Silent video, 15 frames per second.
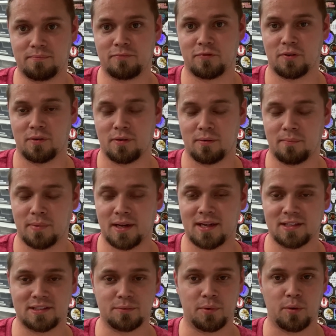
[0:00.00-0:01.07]
for
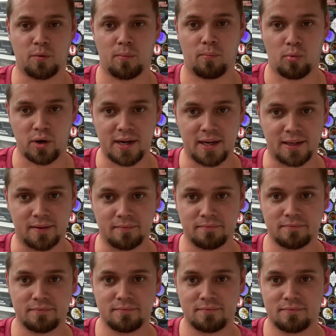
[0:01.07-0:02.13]
because we were breeding him
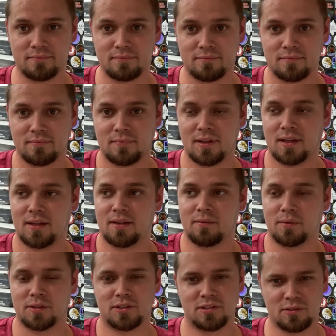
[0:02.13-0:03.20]

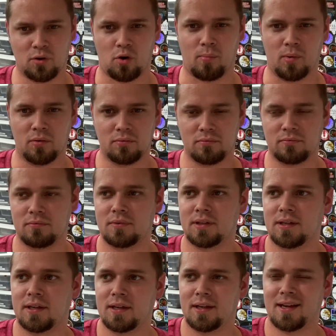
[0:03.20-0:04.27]
which is normal.
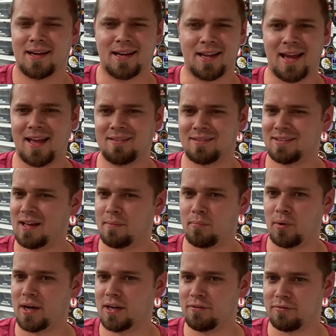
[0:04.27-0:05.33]
And he hadn't stopped
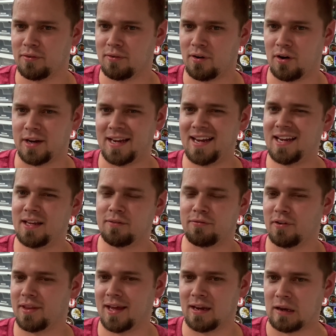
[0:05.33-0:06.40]
breeding for, or eating
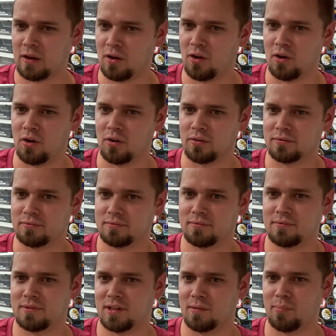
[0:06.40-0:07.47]
for that long
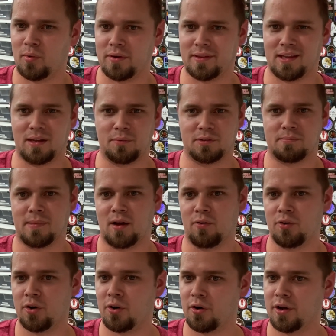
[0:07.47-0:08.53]
to the point that he was
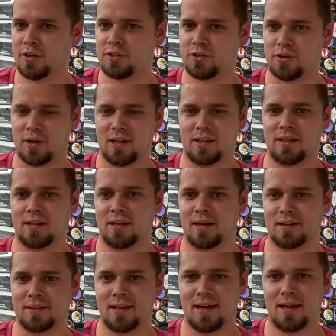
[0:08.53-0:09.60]
malnourished or anything
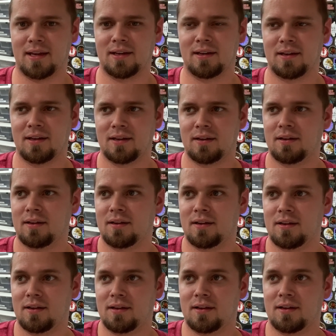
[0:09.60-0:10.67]
like that.
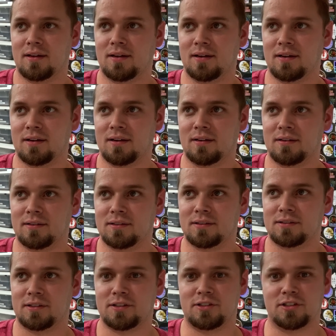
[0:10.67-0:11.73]
Uh,
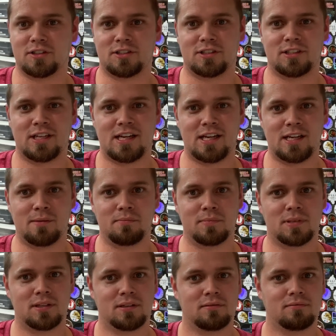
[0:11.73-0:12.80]
so it just
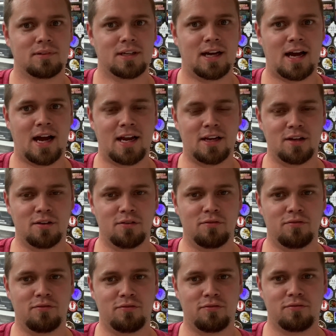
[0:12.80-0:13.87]
seemed kind
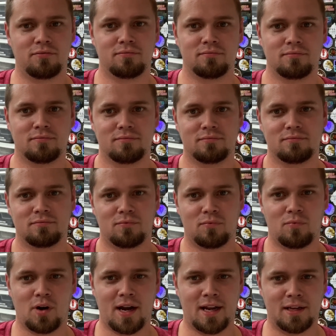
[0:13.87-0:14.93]
of
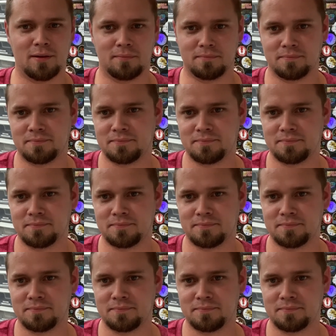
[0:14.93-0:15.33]
random.